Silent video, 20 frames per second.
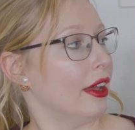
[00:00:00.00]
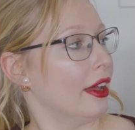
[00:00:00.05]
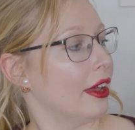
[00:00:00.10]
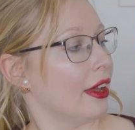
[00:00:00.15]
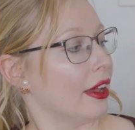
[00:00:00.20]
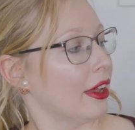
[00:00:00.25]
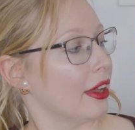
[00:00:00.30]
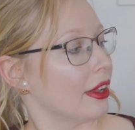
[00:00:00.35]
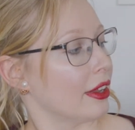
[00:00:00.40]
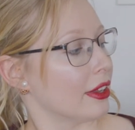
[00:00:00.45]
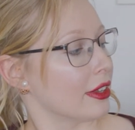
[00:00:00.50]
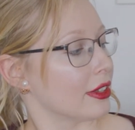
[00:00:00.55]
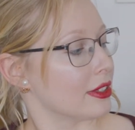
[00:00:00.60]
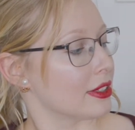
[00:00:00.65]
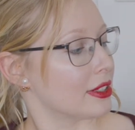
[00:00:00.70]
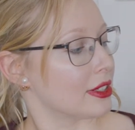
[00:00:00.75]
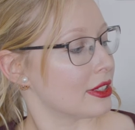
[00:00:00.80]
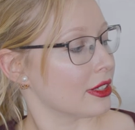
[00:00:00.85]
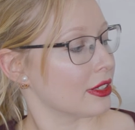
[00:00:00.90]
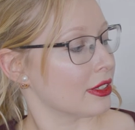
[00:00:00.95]

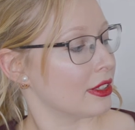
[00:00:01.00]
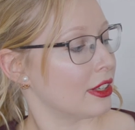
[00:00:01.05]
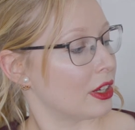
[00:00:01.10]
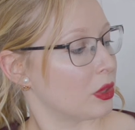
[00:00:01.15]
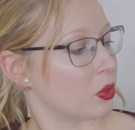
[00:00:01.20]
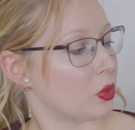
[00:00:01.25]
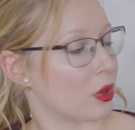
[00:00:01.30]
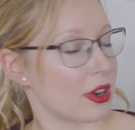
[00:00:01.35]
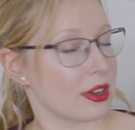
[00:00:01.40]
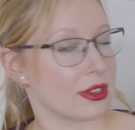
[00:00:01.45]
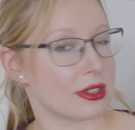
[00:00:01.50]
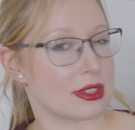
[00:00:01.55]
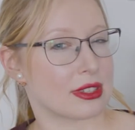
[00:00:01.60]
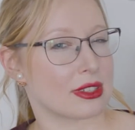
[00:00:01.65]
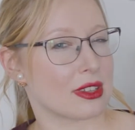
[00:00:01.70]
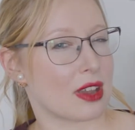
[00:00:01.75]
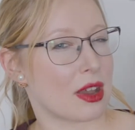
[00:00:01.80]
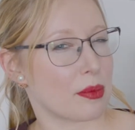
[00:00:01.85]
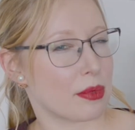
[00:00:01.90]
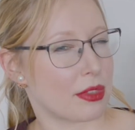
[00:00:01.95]
And there were
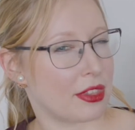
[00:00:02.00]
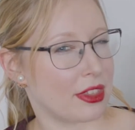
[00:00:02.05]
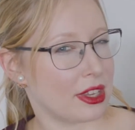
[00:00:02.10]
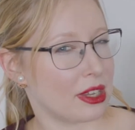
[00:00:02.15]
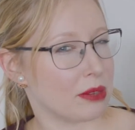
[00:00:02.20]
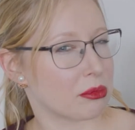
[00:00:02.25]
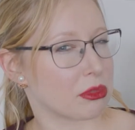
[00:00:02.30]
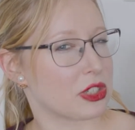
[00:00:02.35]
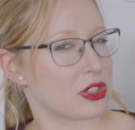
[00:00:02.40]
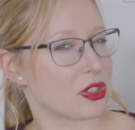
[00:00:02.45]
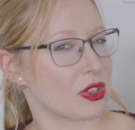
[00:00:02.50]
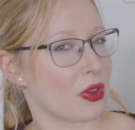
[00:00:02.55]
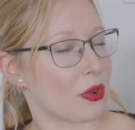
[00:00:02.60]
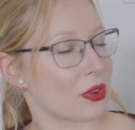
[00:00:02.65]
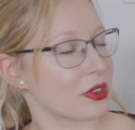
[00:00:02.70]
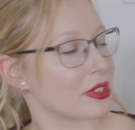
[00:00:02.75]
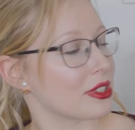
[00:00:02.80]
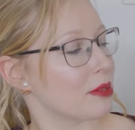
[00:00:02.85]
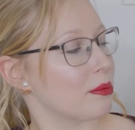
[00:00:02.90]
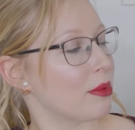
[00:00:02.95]
some themed
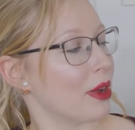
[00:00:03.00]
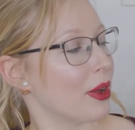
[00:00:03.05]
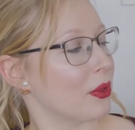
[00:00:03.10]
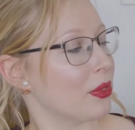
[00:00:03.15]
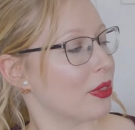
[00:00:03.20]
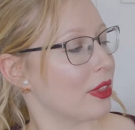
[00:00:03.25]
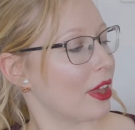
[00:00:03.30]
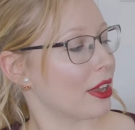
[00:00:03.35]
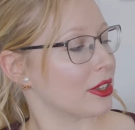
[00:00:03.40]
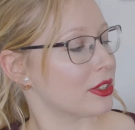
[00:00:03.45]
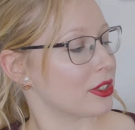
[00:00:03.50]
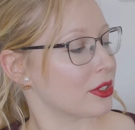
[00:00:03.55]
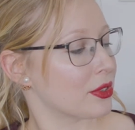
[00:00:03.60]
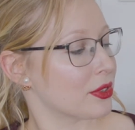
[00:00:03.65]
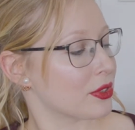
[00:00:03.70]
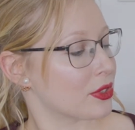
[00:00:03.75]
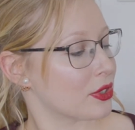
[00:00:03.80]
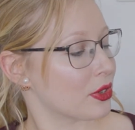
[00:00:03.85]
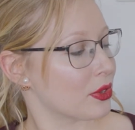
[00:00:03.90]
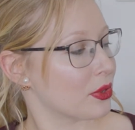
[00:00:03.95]
songs about that
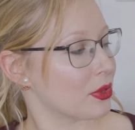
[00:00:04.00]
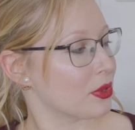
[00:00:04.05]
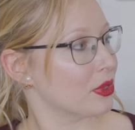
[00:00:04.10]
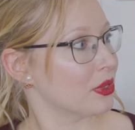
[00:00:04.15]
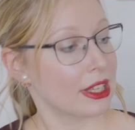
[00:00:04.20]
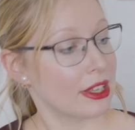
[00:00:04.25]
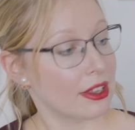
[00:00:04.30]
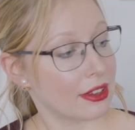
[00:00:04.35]
also.